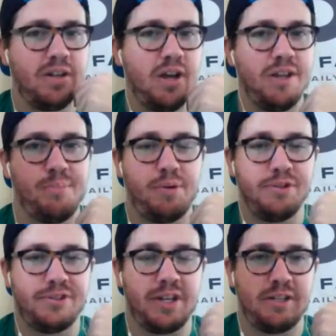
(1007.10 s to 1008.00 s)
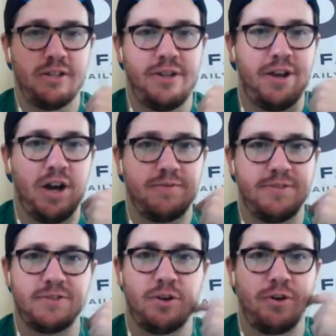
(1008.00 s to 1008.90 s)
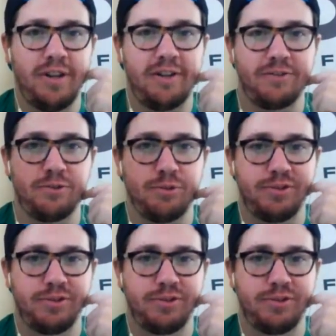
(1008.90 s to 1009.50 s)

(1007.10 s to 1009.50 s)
bully's taking the day off. He's calling out of school yeah. sick